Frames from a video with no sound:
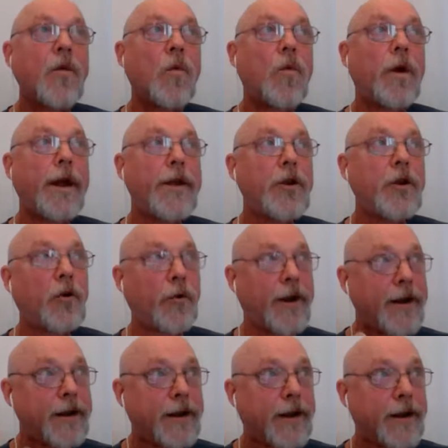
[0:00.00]
When you're
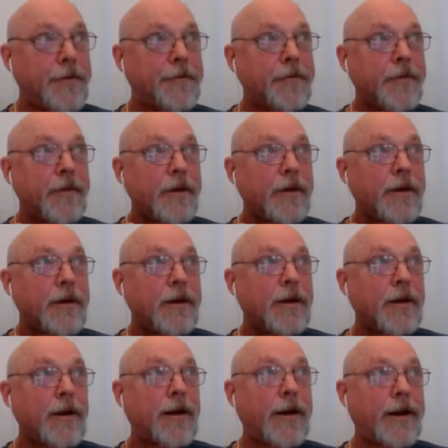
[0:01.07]
in it,
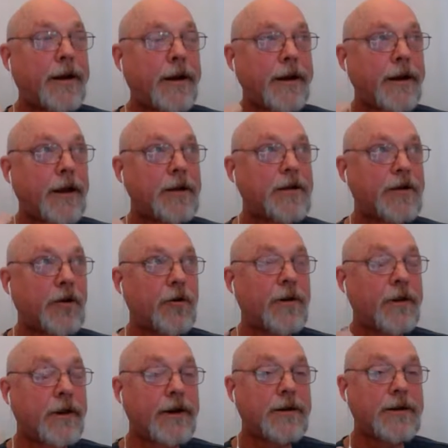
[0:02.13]
like I had
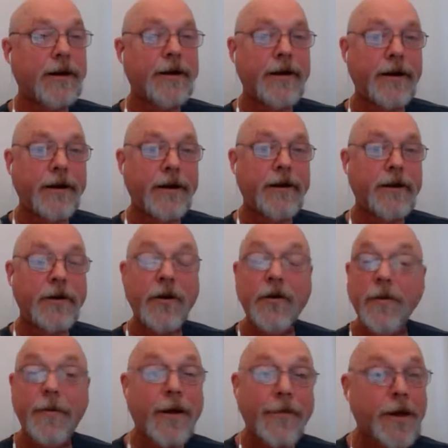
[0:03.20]
certain things I needed to
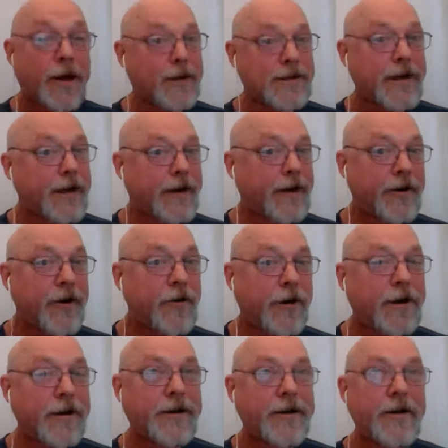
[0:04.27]
do. I'm not saying I knew
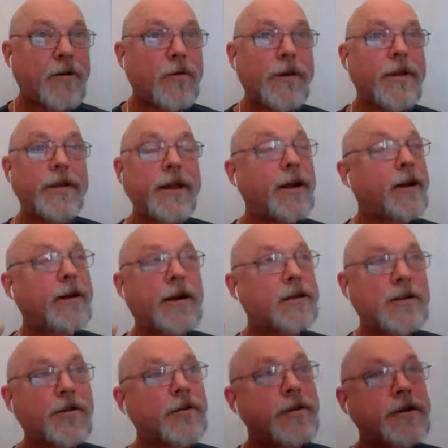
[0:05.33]
how to deal with it then. I
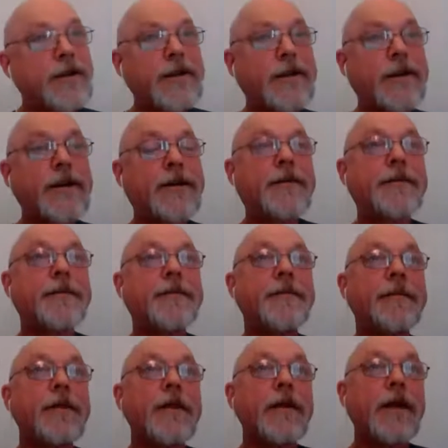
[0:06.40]
certainly didn't.
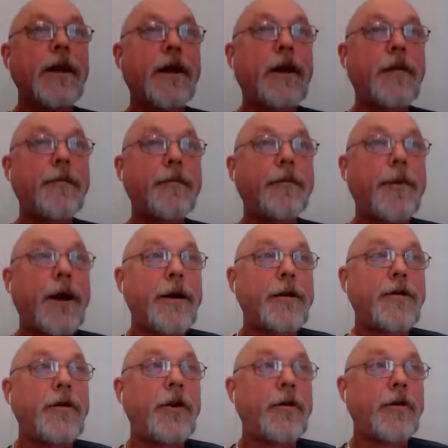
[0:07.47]
But
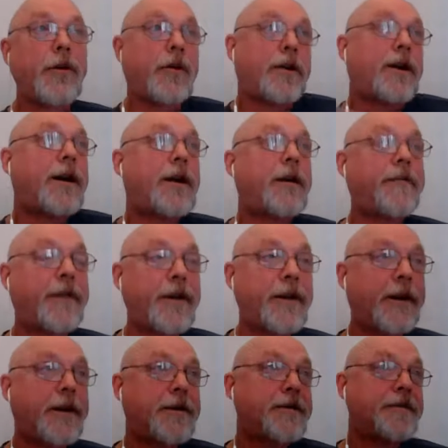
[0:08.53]
you're kind of in
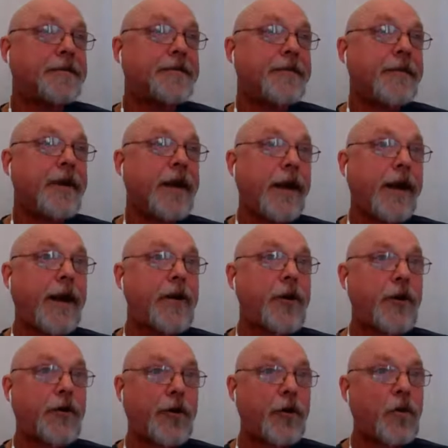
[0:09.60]
it, and
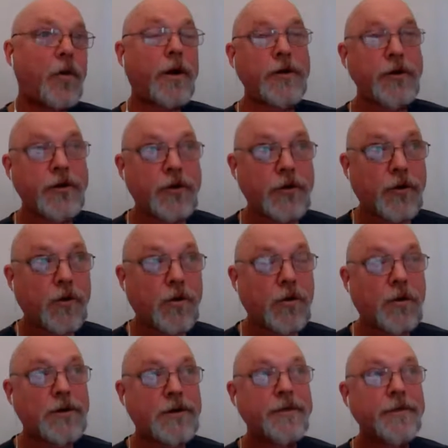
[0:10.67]
you do what you're
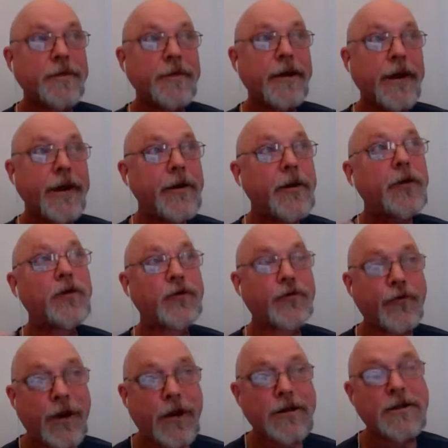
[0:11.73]
told, and you
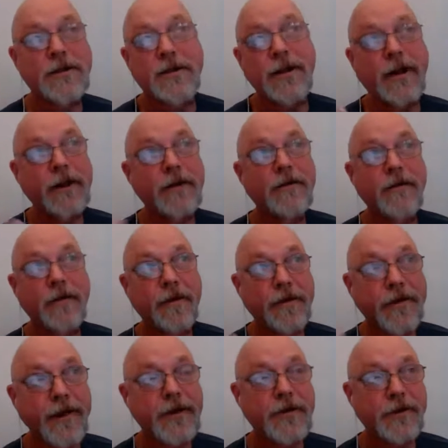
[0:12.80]
trust that
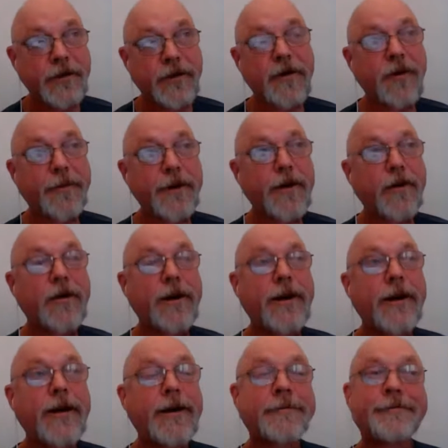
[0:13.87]
things are going to be
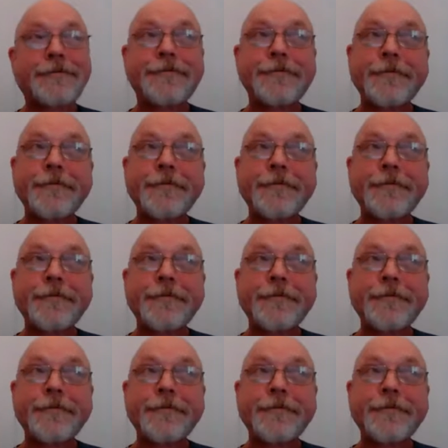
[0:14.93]
okay.